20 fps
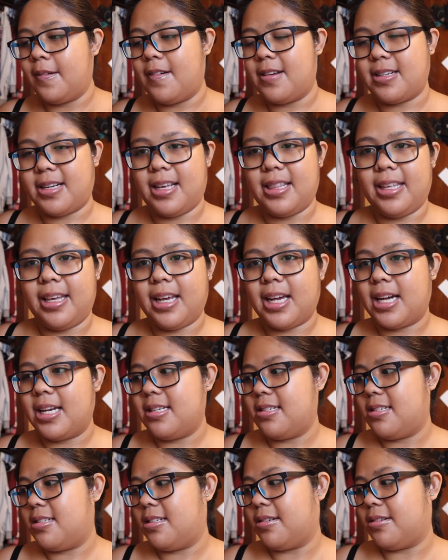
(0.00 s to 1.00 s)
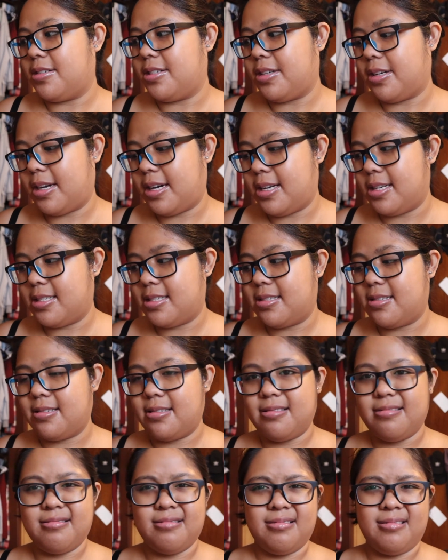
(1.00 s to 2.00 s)
which I think I showed you guys
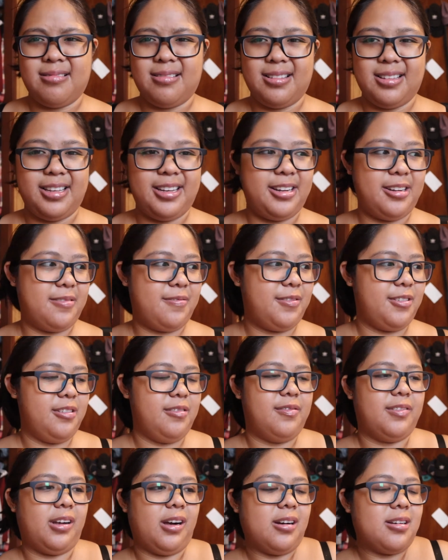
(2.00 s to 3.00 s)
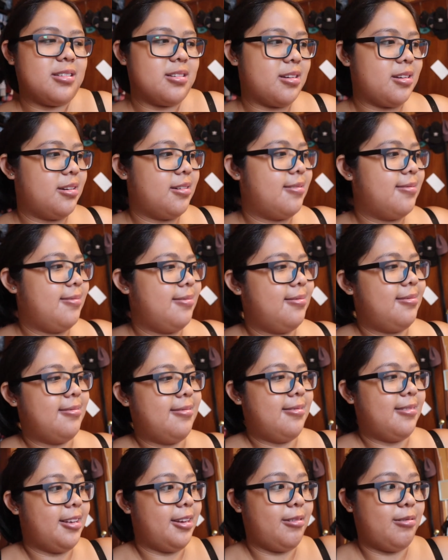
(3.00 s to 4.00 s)
in a few vlogs ago,
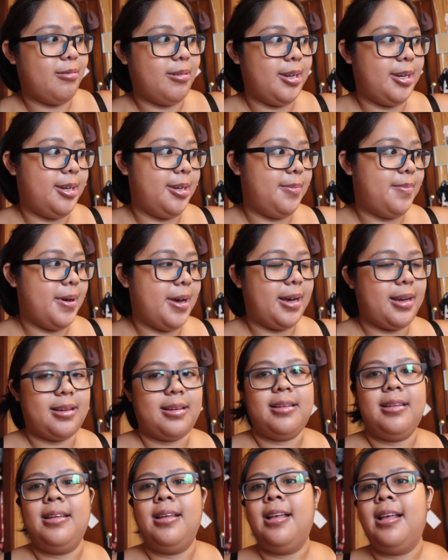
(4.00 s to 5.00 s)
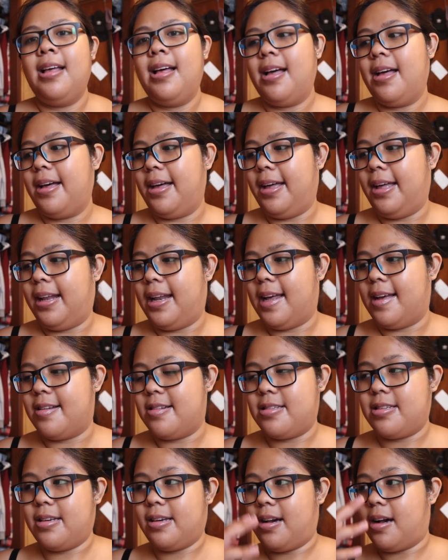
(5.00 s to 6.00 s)
like way back. And I
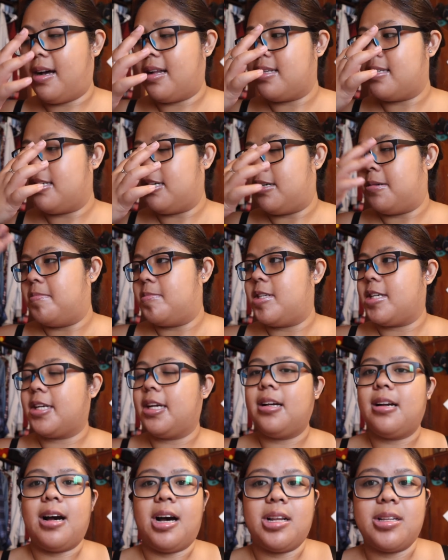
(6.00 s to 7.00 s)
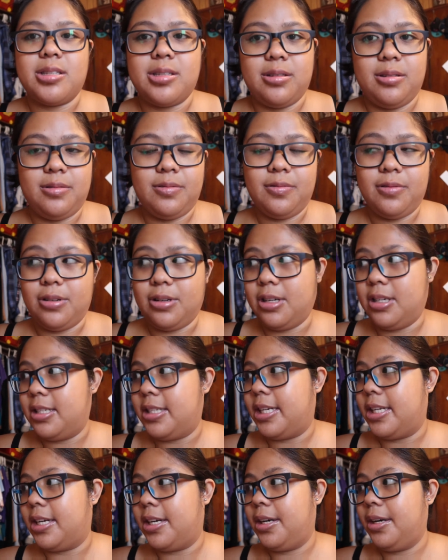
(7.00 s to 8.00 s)
also got some chicken katsu for
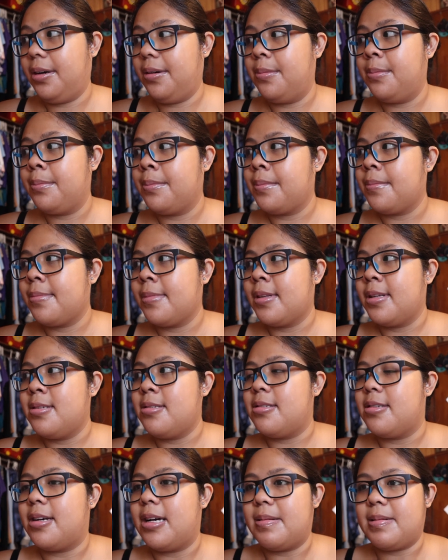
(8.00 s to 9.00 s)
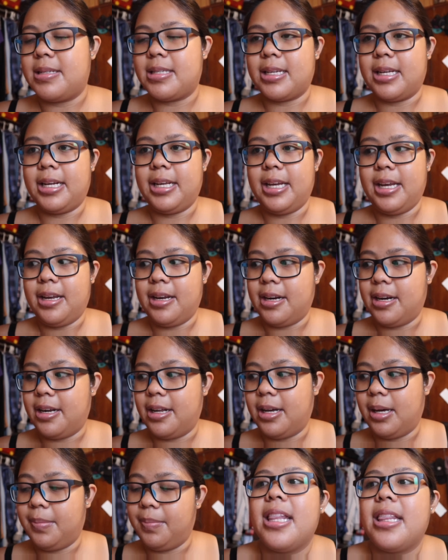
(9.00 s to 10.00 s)
dinner. So I'm just gonna heat it
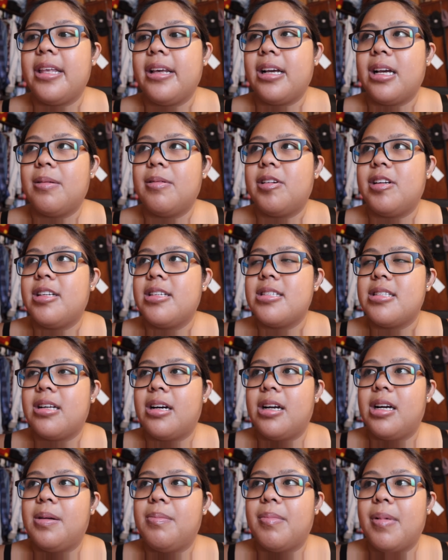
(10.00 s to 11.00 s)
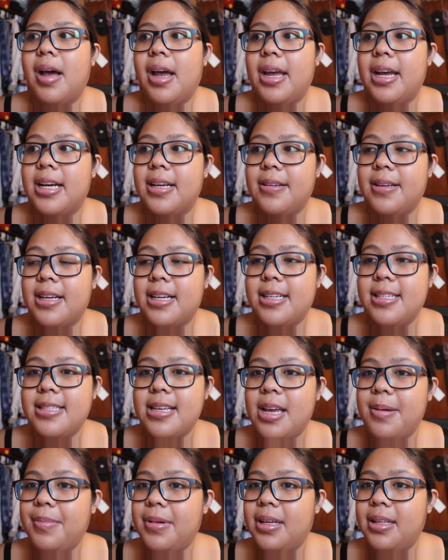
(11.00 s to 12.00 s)
up. I think I wanna start my
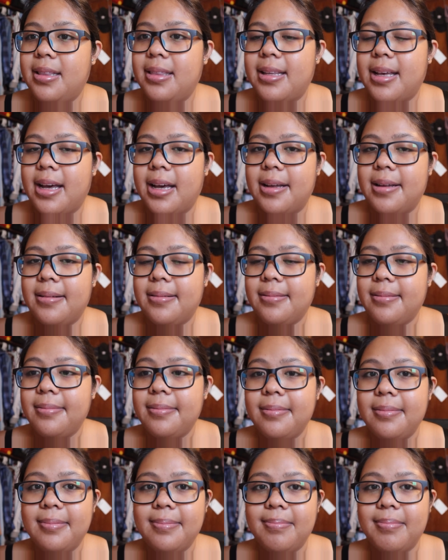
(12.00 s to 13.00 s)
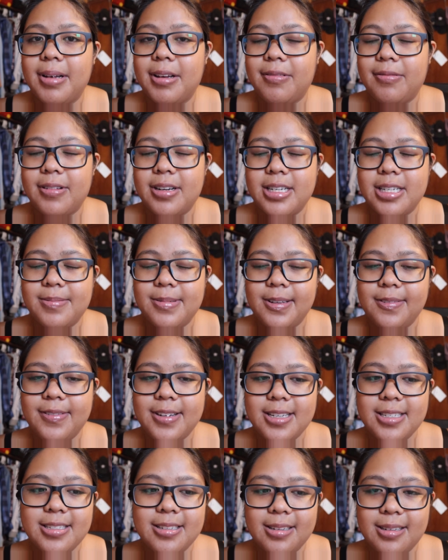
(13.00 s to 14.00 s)
assignment that my French
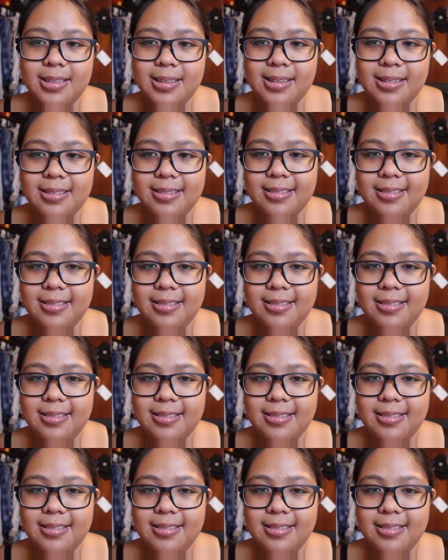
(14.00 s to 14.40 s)
professor